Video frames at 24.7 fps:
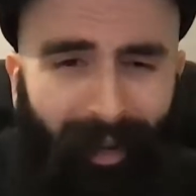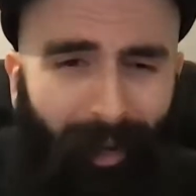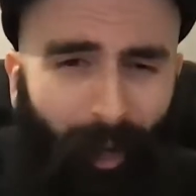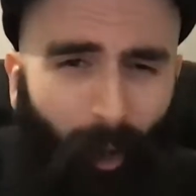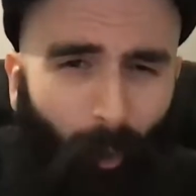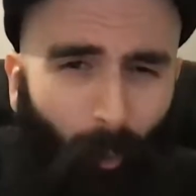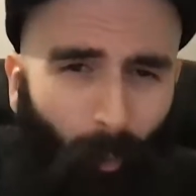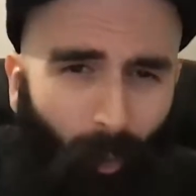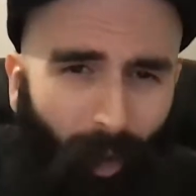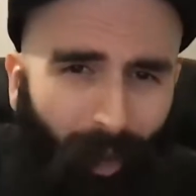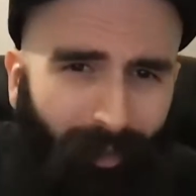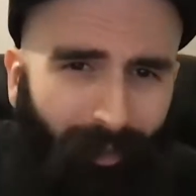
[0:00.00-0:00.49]

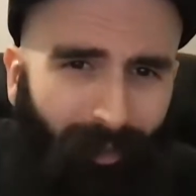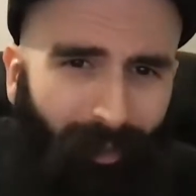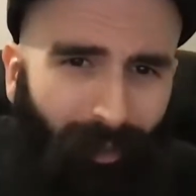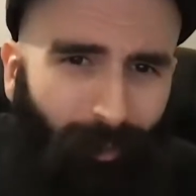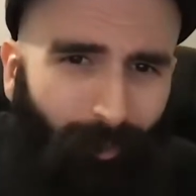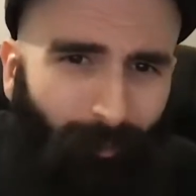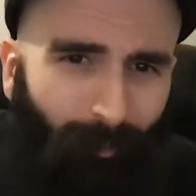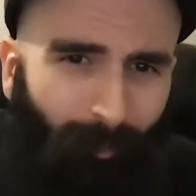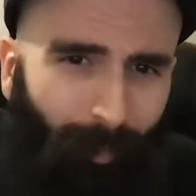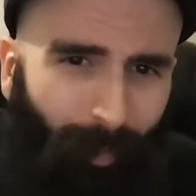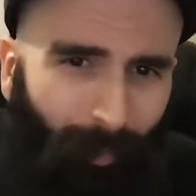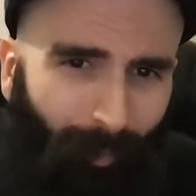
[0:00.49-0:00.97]
Now, when
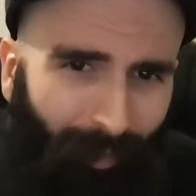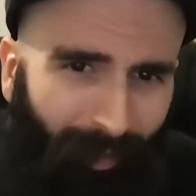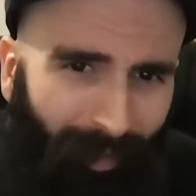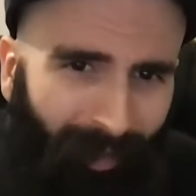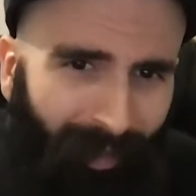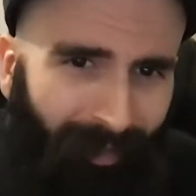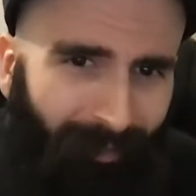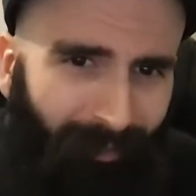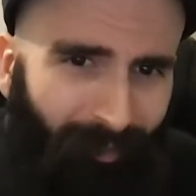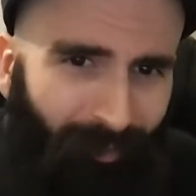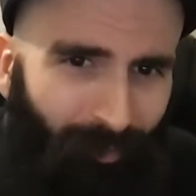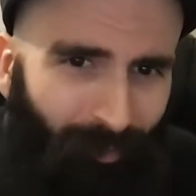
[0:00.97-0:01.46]
you
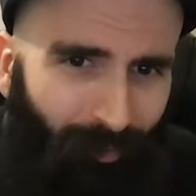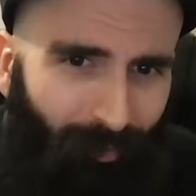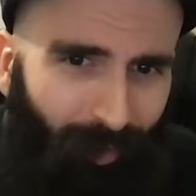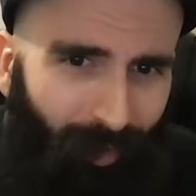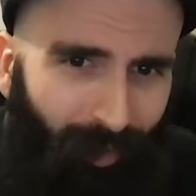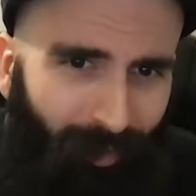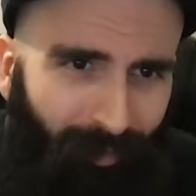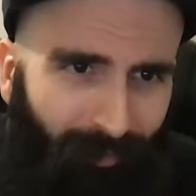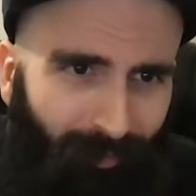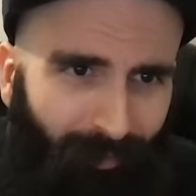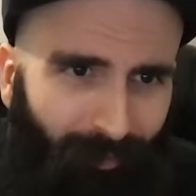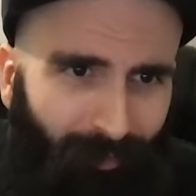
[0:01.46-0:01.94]
play the
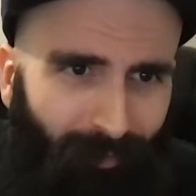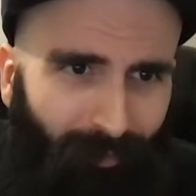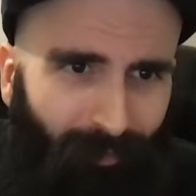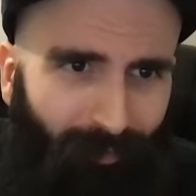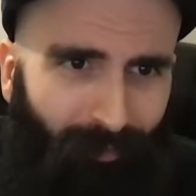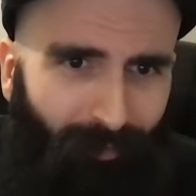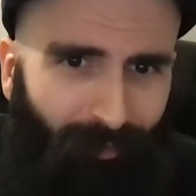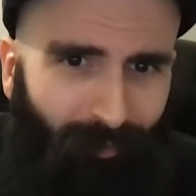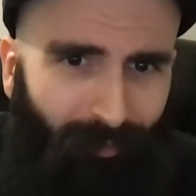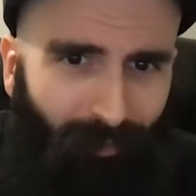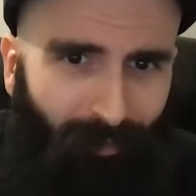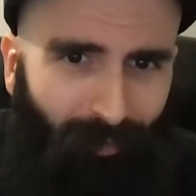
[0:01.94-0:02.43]

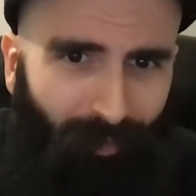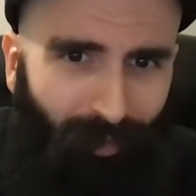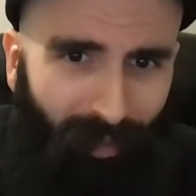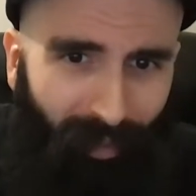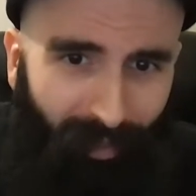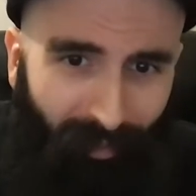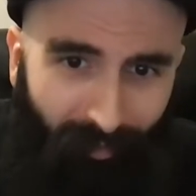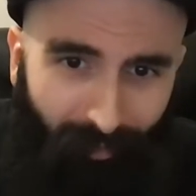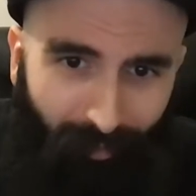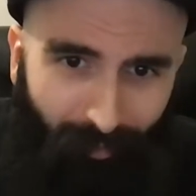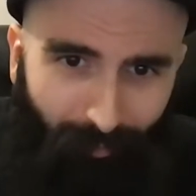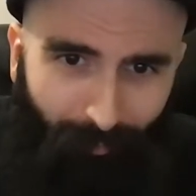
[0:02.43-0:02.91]
tritone
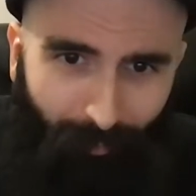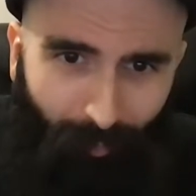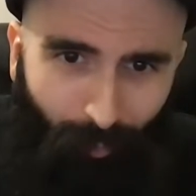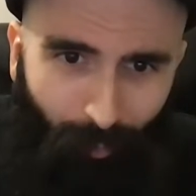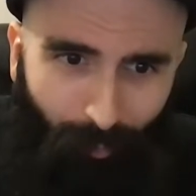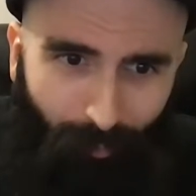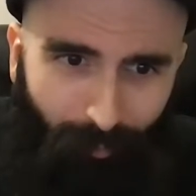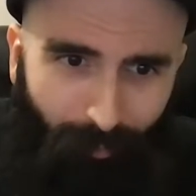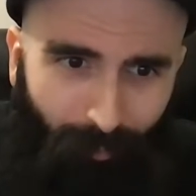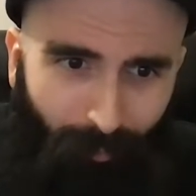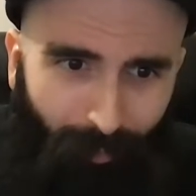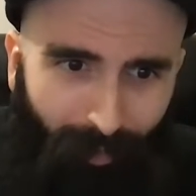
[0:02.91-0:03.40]

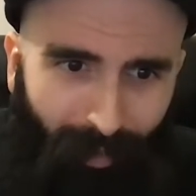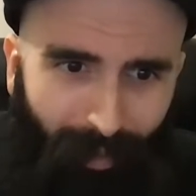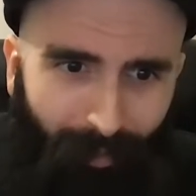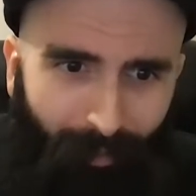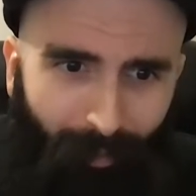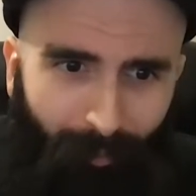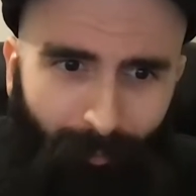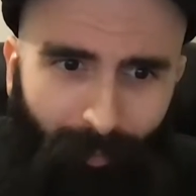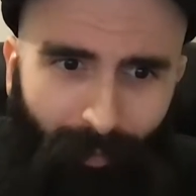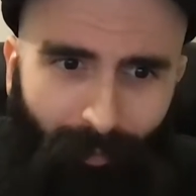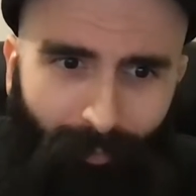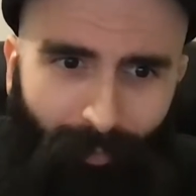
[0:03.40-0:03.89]
interval
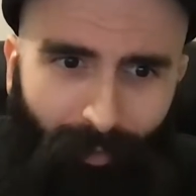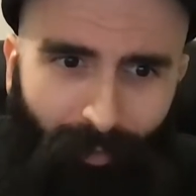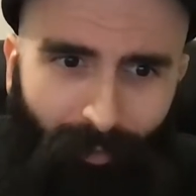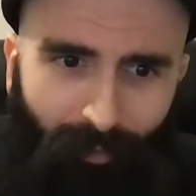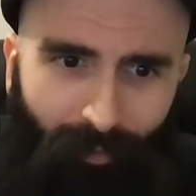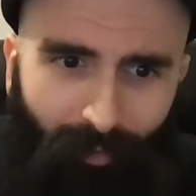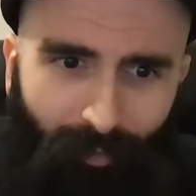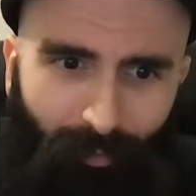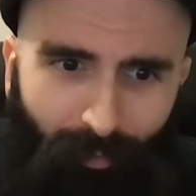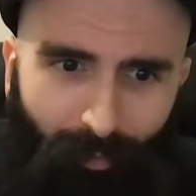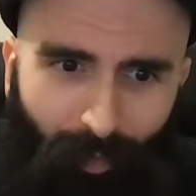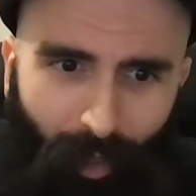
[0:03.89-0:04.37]
together between
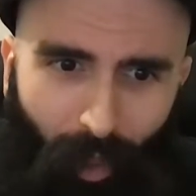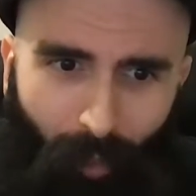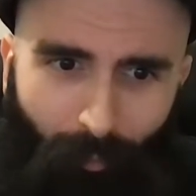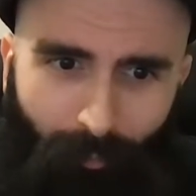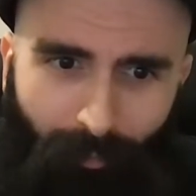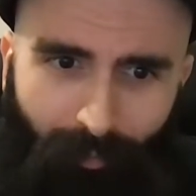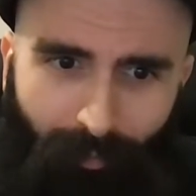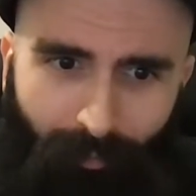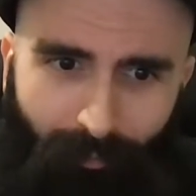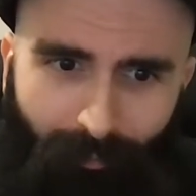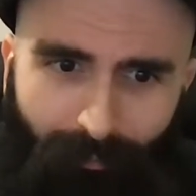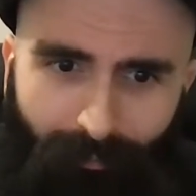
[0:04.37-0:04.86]
2
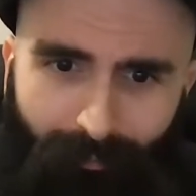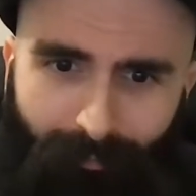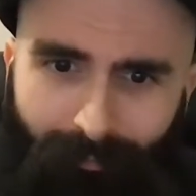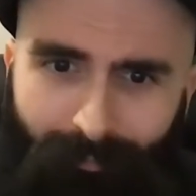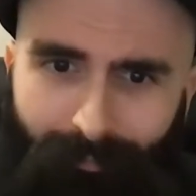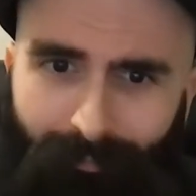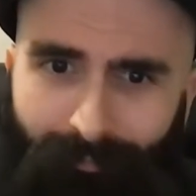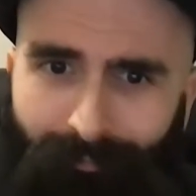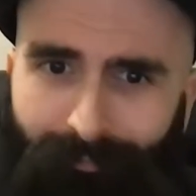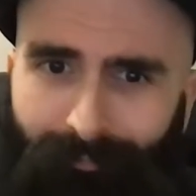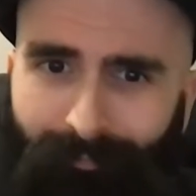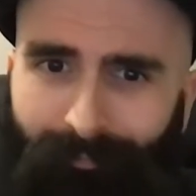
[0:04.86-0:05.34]
notes,
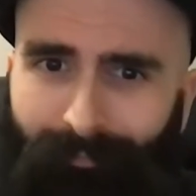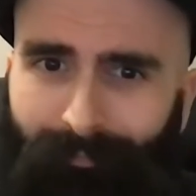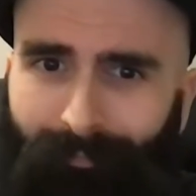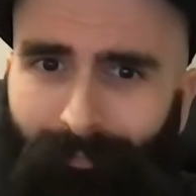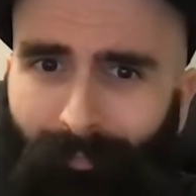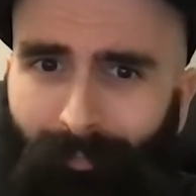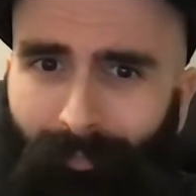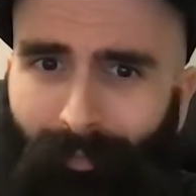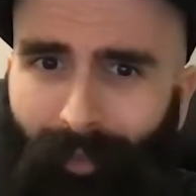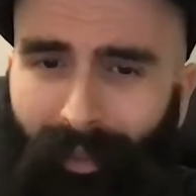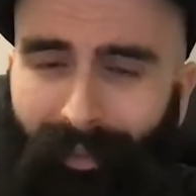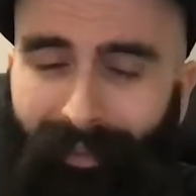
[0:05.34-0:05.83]

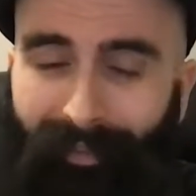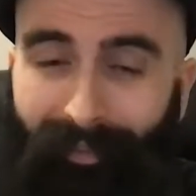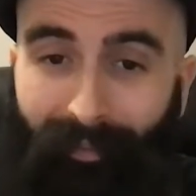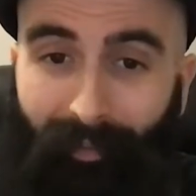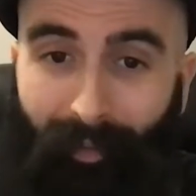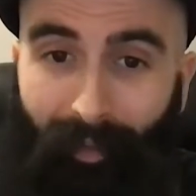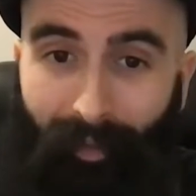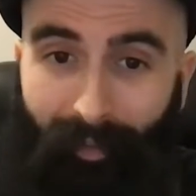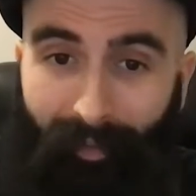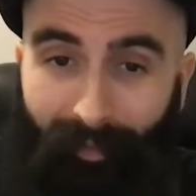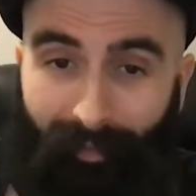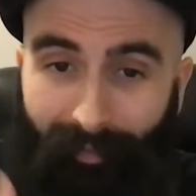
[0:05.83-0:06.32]

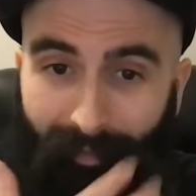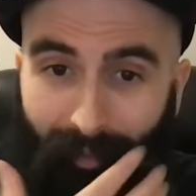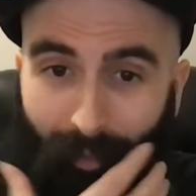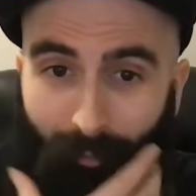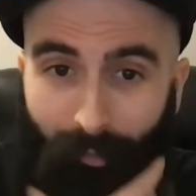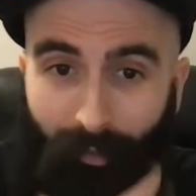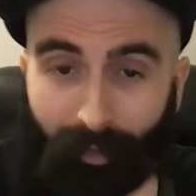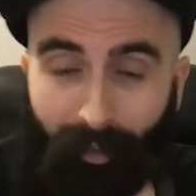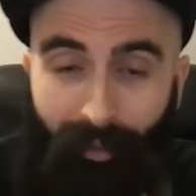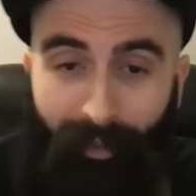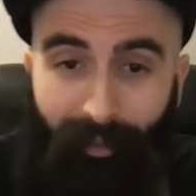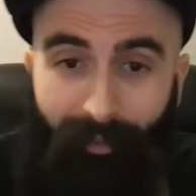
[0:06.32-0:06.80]
it
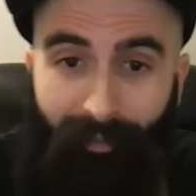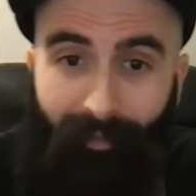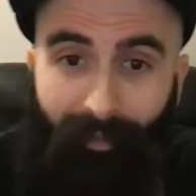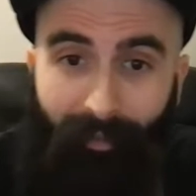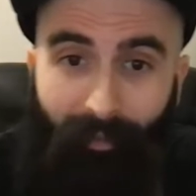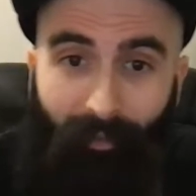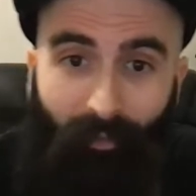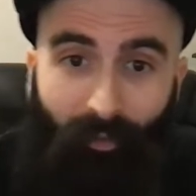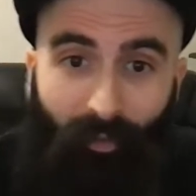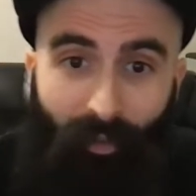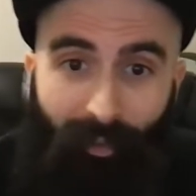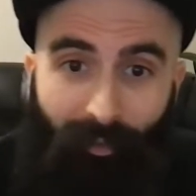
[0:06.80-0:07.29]
sounds like a
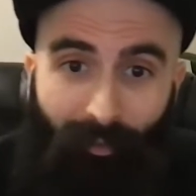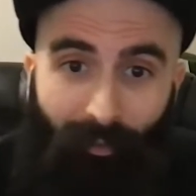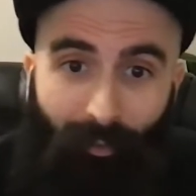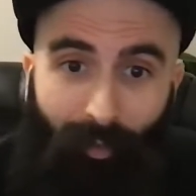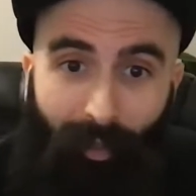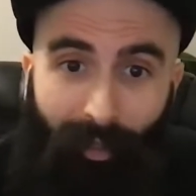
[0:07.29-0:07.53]
dissonance.